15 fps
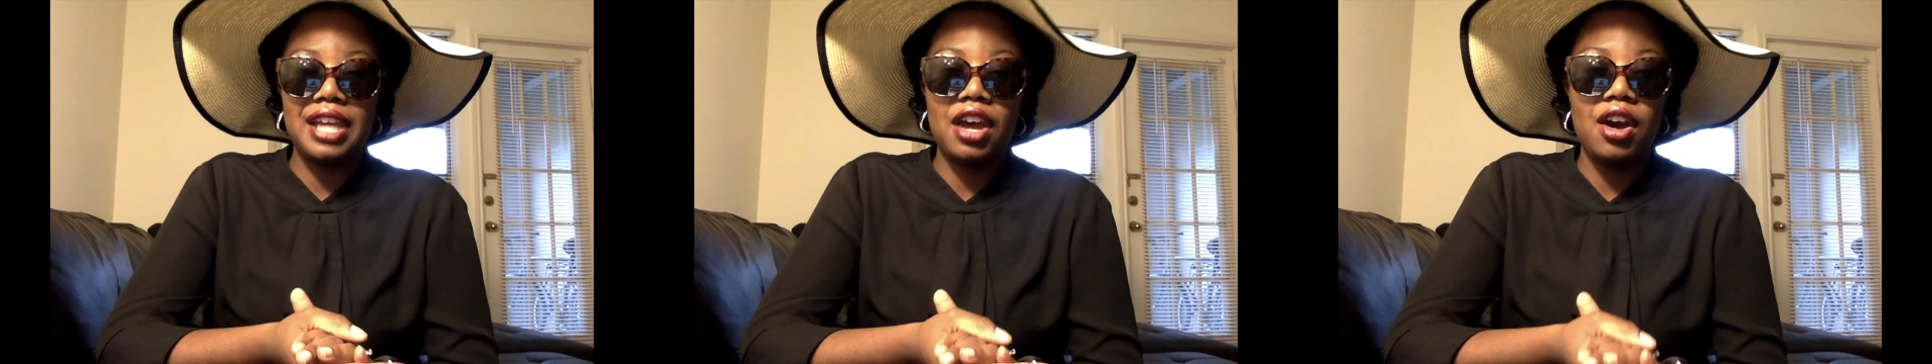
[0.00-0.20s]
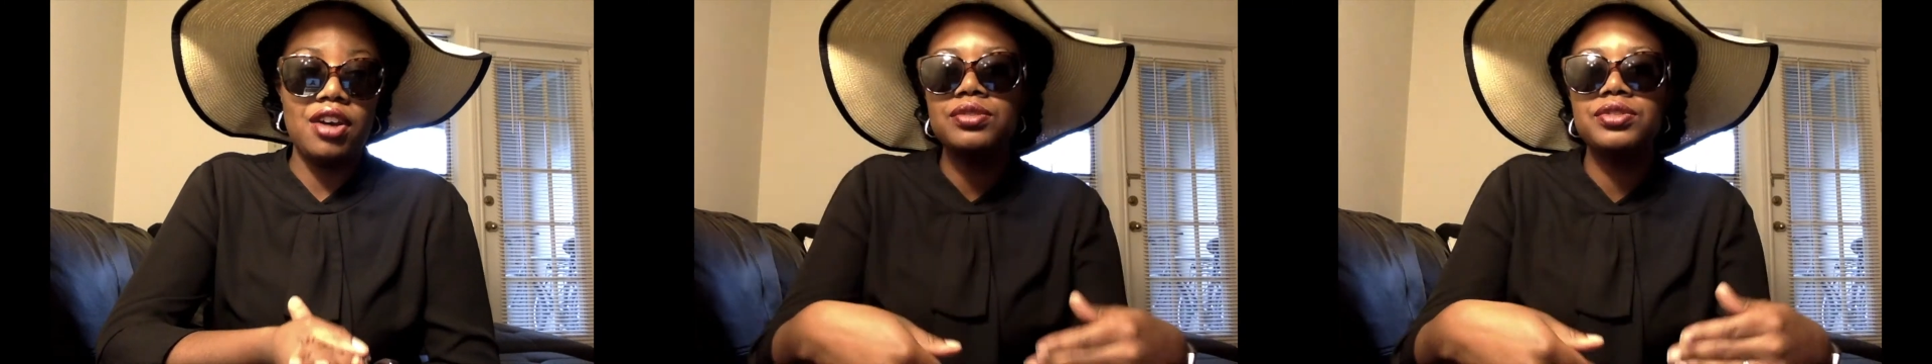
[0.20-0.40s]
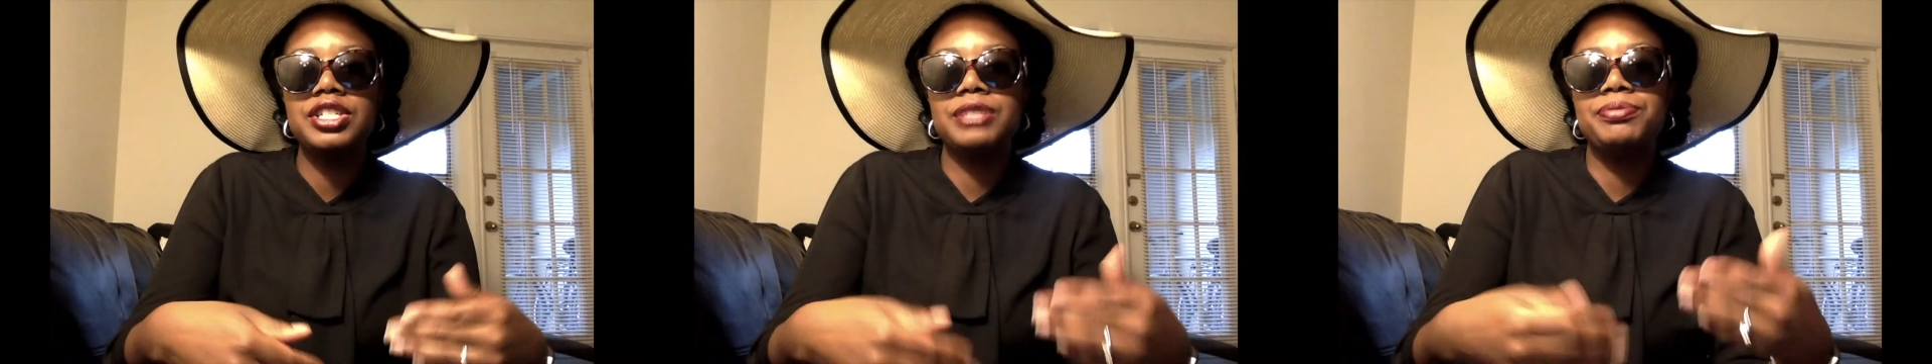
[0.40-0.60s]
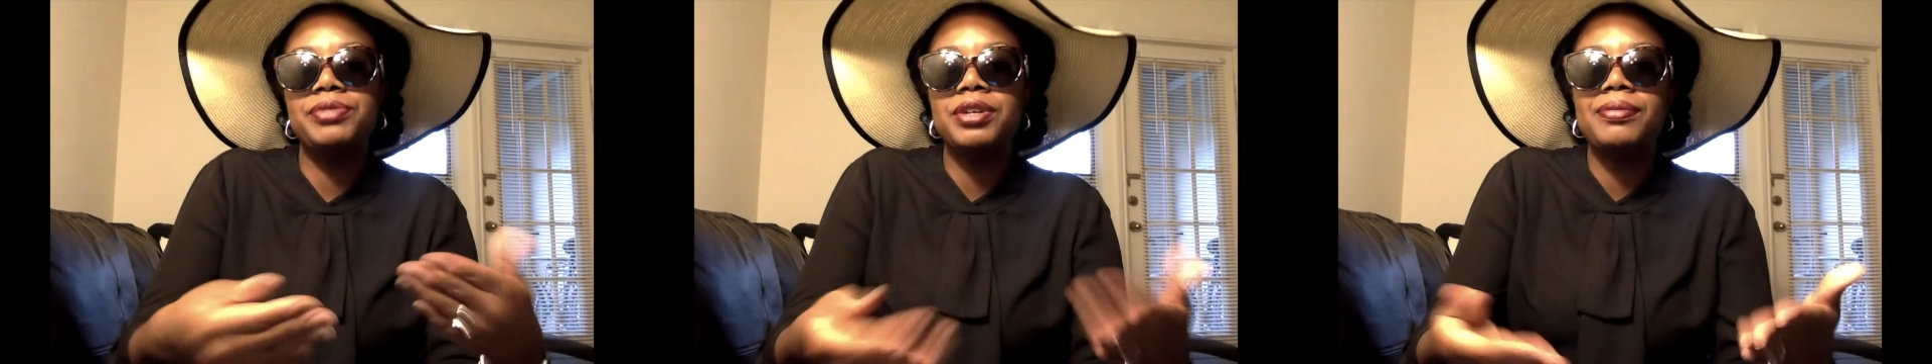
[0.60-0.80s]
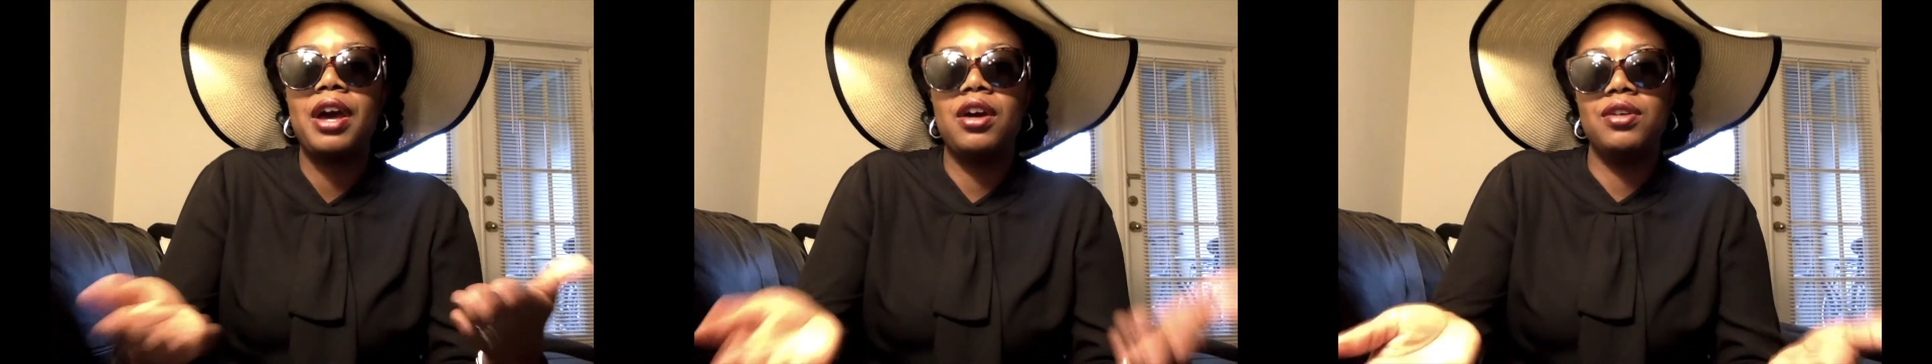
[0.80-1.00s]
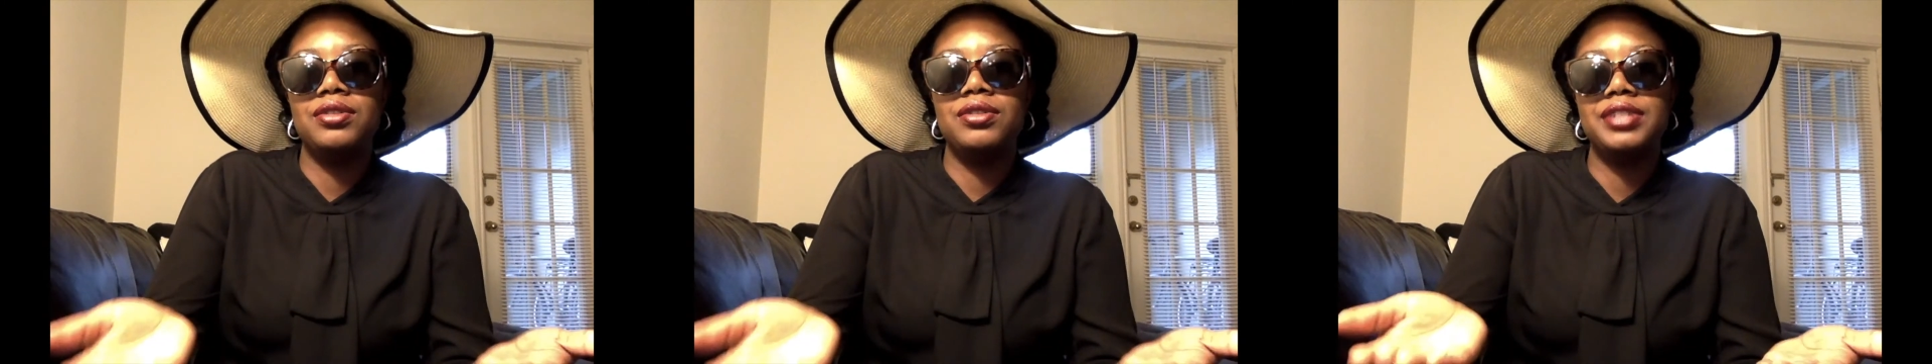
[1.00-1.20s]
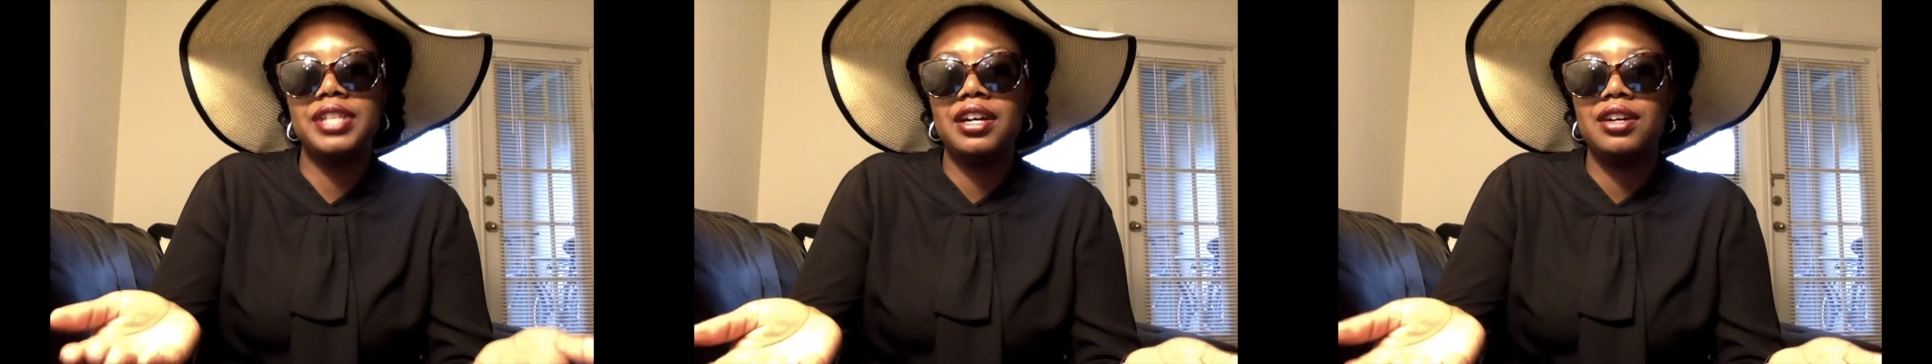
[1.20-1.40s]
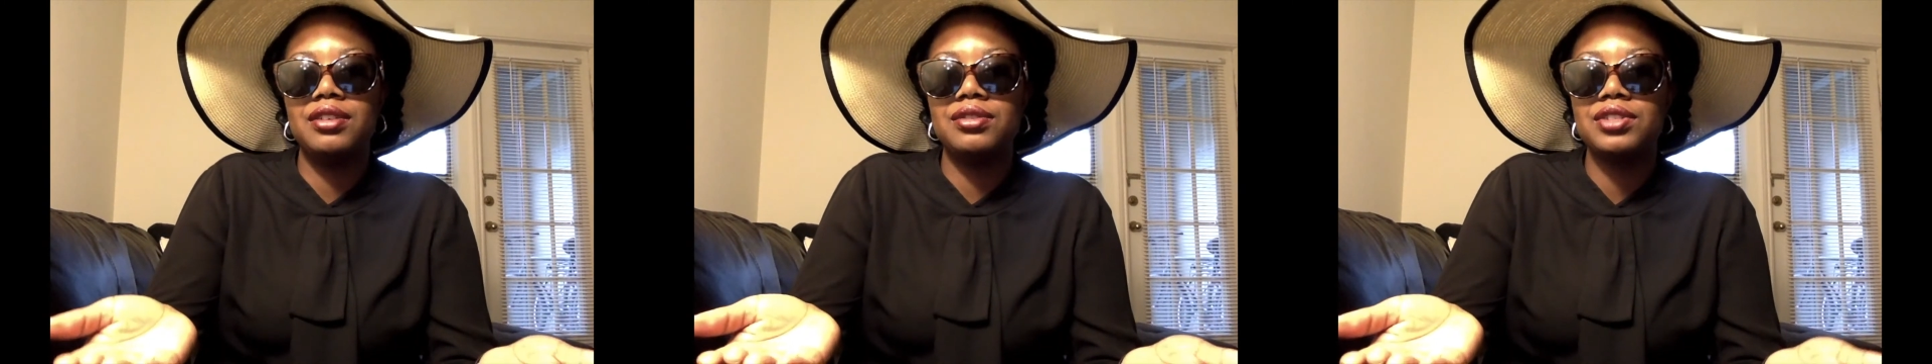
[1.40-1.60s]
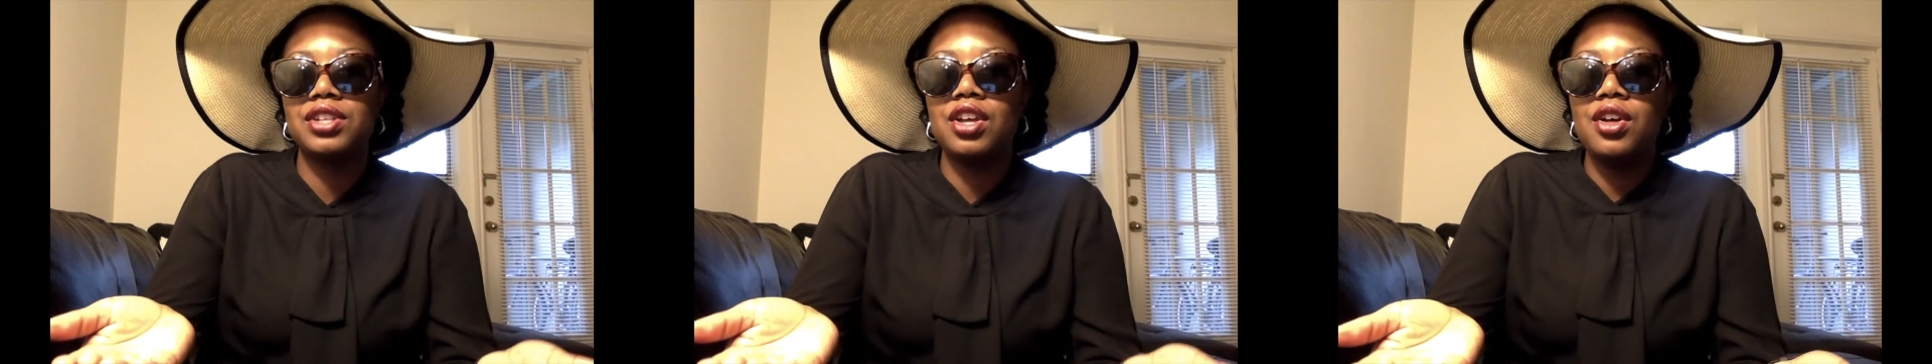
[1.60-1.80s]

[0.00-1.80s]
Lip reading: I also just book my hotels